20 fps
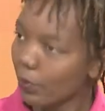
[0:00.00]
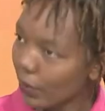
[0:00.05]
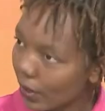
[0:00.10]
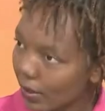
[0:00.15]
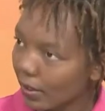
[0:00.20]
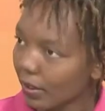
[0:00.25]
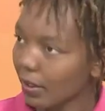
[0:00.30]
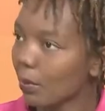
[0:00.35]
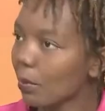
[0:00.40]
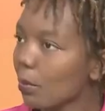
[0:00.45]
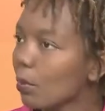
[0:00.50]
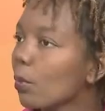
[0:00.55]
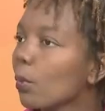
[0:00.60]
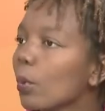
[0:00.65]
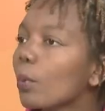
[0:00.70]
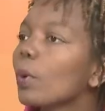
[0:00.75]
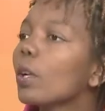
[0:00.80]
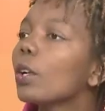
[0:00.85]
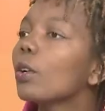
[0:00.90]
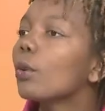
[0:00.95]
bring them,
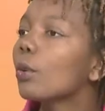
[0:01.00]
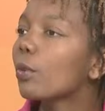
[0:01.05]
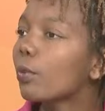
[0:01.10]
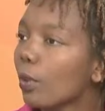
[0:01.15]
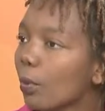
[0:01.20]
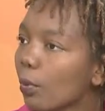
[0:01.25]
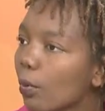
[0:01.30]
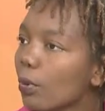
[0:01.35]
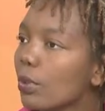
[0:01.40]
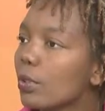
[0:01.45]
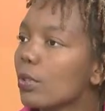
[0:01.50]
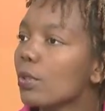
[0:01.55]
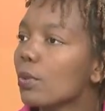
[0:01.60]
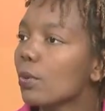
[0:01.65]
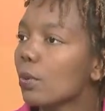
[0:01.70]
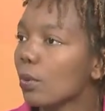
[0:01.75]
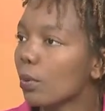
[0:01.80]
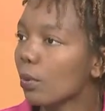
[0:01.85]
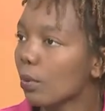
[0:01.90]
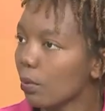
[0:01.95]
we will look for boards
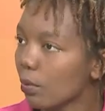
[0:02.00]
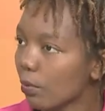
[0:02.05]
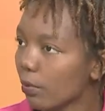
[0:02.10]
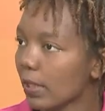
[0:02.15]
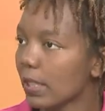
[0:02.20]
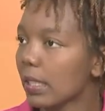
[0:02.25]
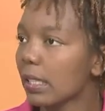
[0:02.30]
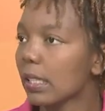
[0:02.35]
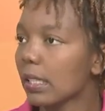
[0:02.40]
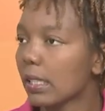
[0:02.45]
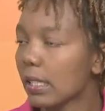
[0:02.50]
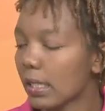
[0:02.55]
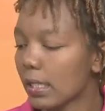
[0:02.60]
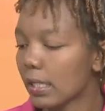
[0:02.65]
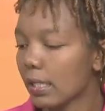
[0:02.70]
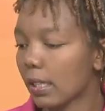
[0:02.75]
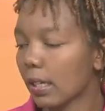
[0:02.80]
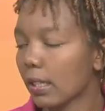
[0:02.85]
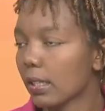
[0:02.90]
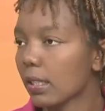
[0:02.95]
to
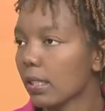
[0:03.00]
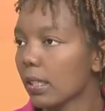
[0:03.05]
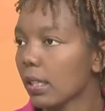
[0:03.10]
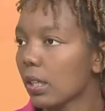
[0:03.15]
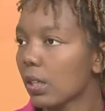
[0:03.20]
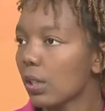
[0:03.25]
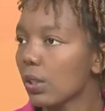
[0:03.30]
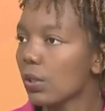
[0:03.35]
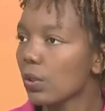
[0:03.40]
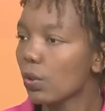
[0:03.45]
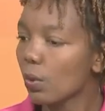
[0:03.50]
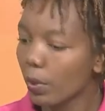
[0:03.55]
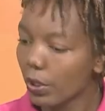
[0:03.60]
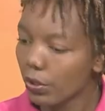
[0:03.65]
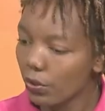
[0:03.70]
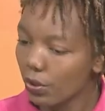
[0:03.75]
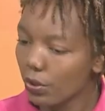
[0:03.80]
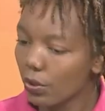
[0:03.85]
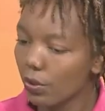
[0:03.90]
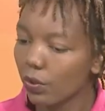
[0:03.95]
facilitate that. So
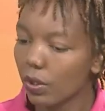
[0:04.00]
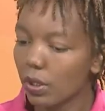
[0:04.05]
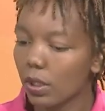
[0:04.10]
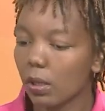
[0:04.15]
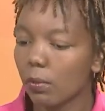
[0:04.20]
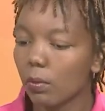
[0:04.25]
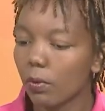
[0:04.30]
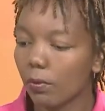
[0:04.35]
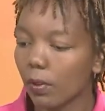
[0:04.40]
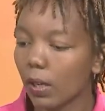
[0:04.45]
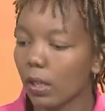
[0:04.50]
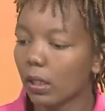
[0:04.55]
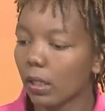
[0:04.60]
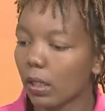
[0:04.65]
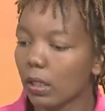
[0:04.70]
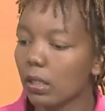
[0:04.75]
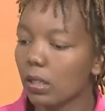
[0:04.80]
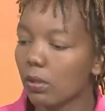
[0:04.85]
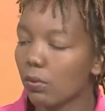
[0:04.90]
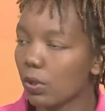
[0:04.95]
majority of the time we find
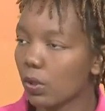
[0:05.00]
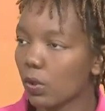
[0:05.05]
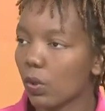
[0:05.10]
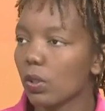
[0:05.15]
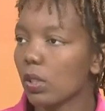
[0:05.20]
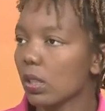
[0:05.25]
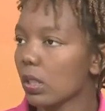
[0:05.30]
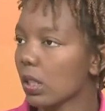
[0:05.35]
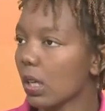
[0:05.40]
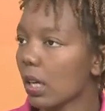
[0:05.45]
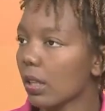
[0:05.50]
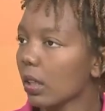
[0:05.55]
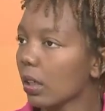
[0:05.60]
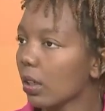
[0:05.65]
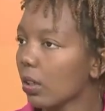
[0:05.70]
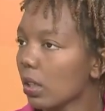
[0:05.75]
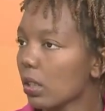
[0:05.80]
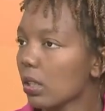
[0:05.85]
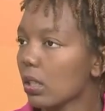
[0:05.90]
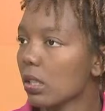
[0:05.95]
that resources are
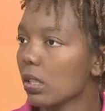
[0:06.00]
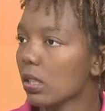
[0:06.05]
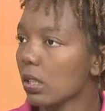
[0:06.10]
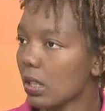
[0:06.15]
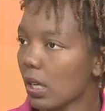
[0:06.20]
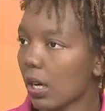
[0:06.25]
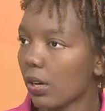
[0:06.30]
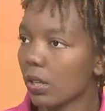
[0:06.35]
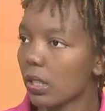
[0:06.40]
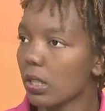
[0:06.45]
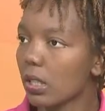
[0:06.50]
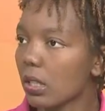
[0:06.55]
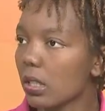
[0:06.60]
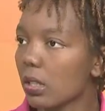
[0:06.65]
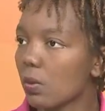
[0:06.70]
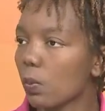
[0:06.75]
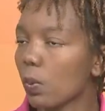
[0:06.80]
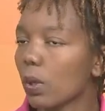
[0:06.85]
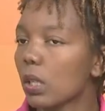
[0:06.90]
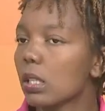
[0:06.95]
the greatest
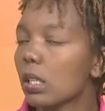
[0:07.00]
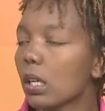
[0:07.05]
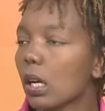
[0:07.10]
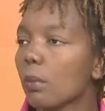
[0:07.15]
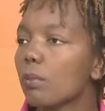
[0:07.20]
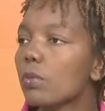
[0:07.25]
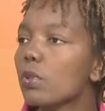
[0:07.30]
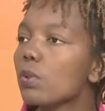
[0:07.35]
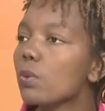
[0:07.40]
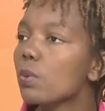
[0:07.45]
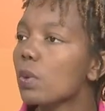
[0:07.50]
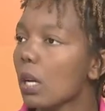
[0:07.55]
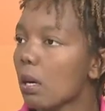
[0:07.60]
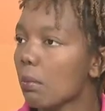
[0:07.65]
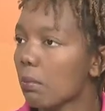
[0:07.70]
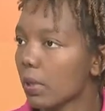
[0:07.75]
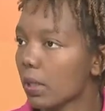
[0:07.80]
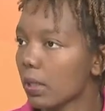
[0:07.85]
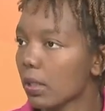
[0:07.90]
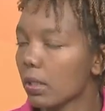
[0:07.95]
deterrents when it comes to
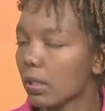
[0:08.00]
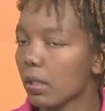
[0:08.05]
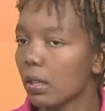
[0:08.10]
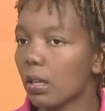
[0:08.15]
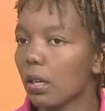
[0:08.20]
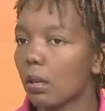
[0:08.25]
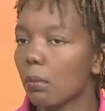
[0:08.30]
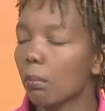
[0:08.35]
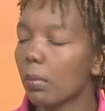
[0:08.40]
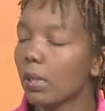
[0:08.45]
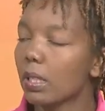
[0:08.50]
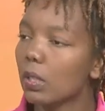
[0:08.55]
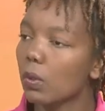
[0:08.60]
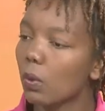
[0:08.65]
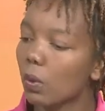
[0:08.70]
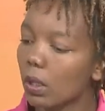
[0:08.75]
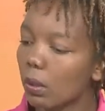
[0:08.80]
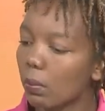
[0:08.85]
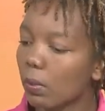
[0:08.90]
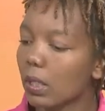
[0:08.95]
numbers. But
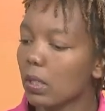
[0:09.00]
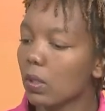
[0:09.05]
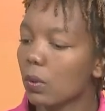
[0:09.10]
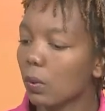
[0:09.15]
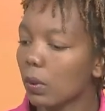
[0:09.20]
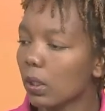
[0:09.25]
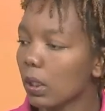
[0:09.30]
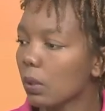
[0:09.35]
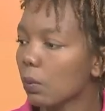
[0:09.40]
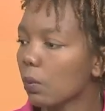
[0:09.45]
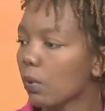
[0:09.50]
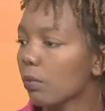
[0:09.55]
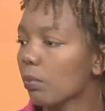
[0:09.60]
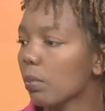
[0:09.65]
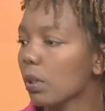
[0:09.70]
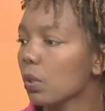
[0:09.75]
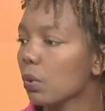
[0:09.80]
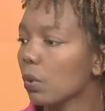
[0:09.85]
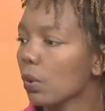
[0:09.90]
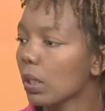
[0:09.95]
slowly by slowly,
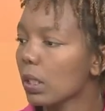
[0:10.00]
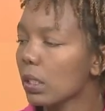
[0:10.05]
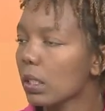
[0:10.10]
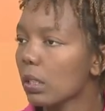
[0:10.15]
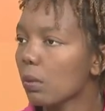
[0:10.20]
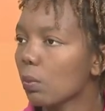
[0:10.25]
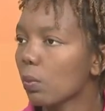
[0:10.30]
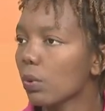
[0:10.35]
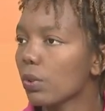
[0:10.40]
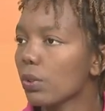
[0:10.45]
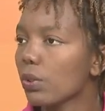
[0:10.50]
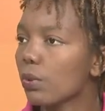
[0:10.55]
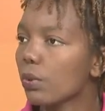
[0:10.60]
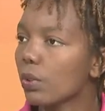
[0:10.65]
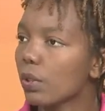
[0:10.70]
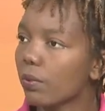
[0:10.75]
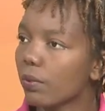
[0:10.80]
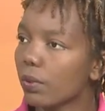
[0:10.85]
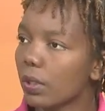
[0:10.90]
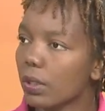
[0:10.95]
we've been donating boards
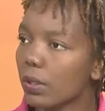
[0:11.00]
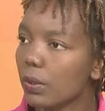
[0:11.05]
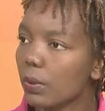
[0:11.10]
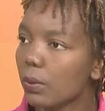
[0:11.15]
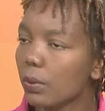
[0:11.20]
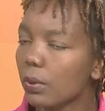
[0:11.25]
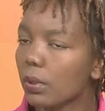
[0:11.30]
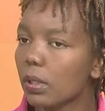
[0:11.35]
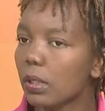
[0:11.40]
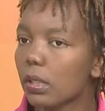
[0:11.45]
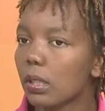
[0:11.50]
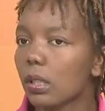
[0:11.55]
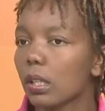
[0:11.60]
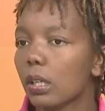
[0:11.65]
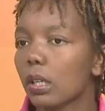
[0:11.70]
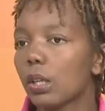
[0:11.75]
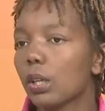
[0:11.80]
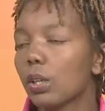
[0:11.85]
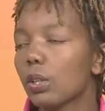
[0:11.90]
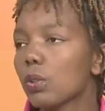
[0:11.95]
to different schools.
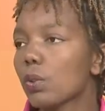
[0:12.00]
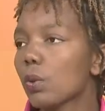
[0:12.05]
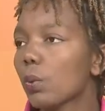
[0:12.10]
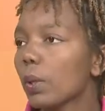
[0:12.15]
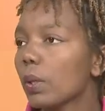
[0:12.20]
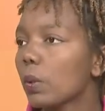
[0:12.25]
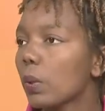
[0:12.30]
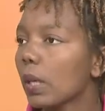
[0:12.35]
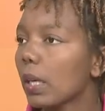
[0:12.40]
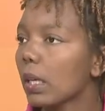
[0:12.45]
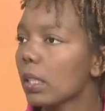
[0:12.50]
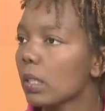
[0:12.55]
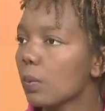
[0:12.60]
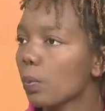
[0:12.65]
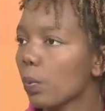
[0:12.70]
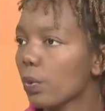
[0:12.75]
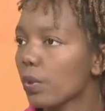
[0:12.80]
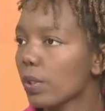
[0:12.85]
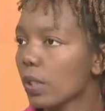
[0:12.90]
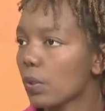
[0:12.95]
So when you get
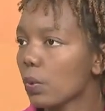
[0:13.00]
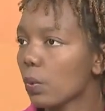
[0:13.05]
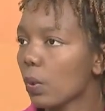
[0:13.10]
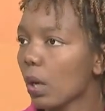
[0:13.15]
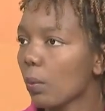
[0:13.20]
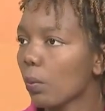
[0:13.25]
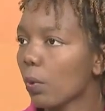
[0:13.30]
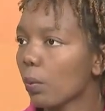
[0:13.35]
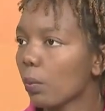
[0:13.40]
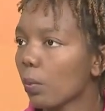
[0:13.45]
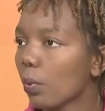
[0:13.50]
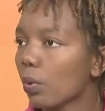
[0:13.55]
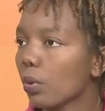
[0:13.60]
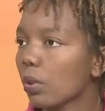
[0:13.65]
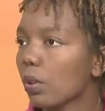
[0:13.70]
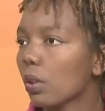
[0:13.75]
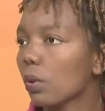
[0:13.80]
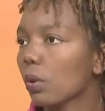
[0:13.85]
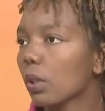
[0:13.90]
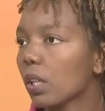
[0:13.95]
sponsors who come on
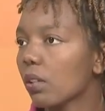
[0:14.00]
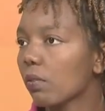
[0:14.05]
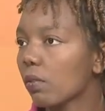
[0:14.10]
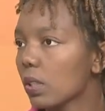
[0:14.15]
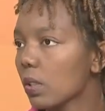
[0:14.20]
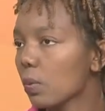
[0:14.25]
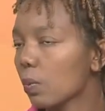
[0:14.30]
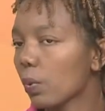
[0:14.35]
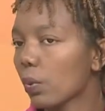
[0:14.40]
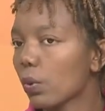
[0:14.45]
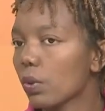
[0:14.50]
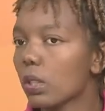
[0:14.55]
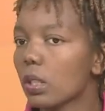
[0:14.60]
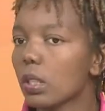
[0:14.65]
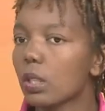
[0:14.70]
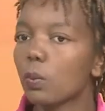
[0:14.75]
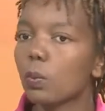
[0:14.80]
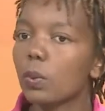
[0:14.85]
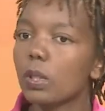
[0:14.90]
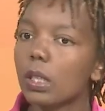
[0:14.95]
board, they'll give us
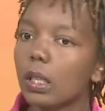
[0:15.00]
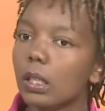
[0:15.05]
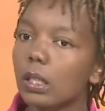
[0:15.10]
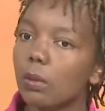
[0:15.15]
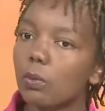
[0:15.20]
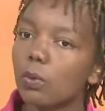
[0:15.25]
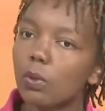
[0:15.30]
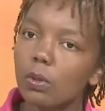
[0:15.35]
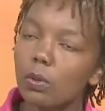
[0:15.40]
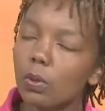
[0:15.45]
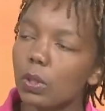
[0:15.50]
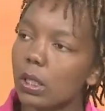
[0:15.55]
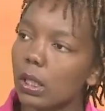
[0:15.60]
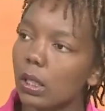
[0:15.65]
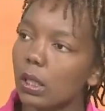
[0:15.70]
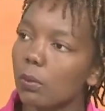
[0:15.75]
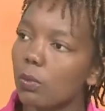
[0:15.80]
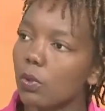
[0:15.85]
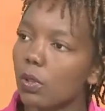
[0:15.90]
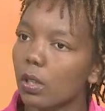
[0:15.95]
boards. We take them
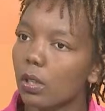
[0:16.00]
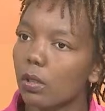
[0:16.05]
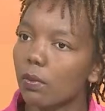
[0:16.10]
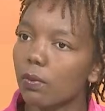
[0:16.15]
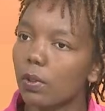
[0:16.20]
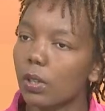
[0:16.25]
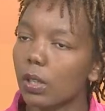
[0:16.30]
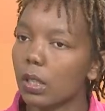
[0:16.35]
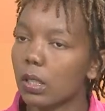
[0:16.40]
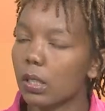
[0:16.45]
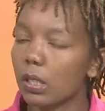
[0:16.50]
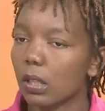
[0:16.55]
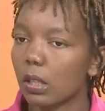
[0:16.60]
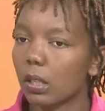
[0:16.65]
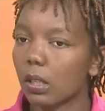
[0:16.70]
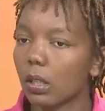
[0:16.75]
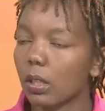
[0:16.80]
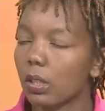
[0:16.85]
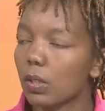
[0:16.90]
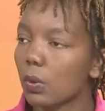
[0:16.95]
to the various
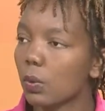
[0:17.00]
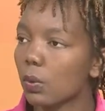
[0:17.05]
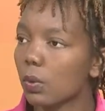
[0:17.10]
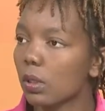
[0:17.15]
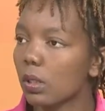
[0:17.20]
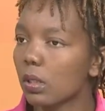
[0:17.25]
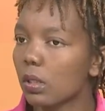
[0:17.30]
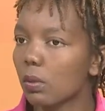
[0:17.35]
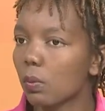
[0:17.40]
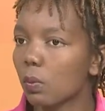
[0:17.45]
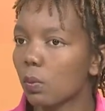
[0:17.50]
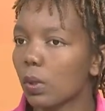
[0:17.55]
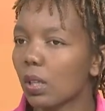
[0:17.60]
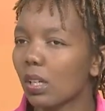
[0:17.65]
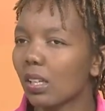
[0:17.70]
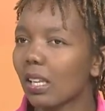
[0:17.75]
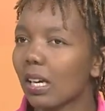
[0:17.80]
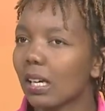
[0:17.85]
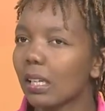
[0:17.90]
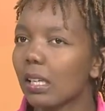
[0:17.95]
schools.
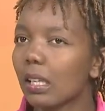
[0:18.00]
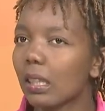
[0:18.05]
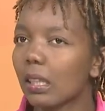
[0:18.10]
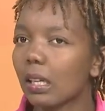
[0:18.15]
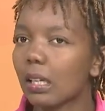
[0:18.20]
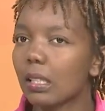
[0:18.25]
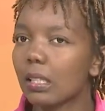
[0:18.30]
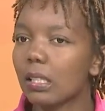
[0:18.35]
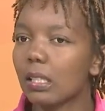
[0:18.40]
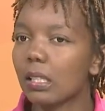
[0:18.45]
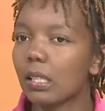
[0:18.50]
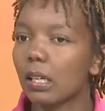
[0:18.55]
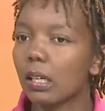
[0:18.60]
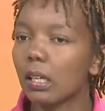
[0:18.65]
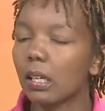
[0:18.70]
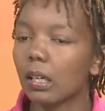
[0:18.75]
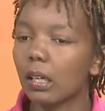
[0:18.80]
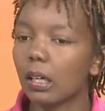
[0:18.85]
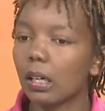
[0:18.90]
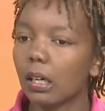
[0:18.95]
We are lucky that
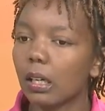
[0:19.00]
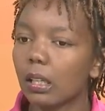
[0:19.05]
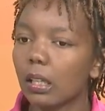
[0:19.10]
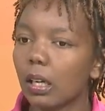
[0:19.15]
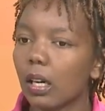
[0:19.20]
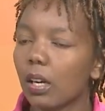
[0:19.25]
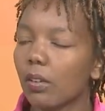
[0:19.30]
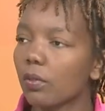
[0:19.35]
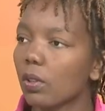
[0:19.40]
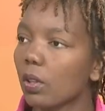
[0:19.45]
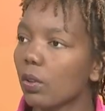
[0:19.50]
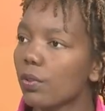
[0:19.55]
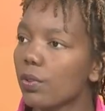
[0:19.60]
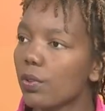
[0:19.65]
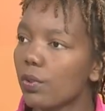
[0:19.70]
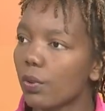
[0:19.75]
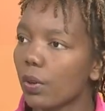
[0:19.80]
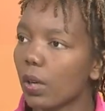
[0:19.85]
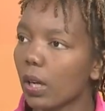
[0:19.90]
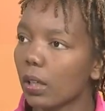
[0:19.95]
the governor of
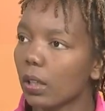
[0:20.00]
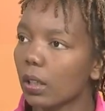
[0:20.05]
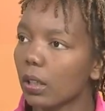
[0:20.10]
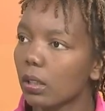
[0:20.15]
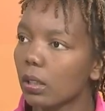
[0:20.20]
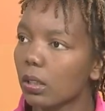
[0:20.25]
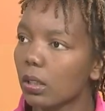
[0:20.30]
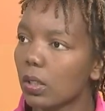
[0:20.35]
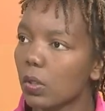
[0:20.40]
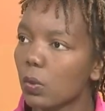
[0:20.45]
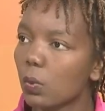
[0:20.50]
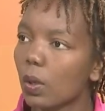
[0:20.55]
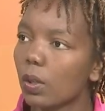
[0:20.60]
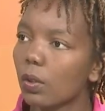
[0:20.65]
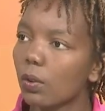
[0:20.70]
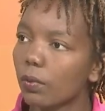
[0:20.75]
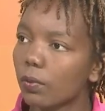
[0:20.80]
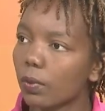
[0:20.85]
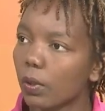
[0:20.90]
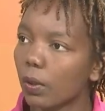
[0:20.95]
Turkana is
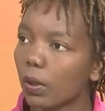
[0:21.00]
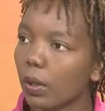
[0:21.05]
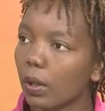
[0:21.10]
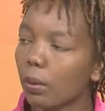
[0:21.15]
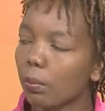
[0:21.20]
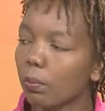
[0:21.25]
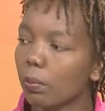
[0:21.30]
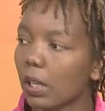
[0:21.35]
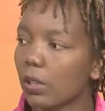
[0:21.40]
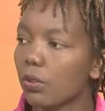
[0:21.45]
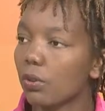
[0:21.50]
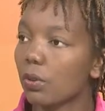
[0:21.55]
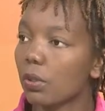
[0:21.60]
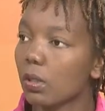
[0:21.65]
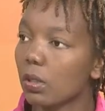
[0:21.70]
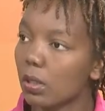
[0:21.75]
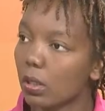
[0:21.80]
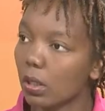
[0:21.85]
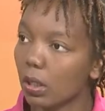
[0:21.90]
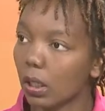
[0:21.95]
one of our
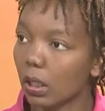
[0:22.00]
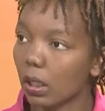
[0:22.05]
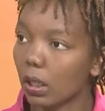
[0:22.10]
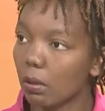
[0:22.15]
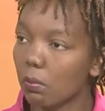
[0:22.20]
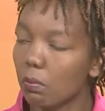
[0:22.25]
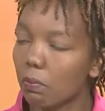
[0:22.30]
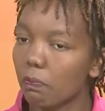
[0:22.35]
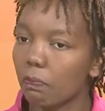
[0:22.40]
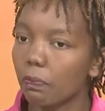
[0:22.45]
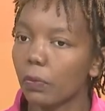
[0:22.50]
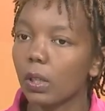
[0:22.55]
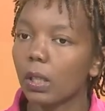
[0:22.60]
patrons in the game.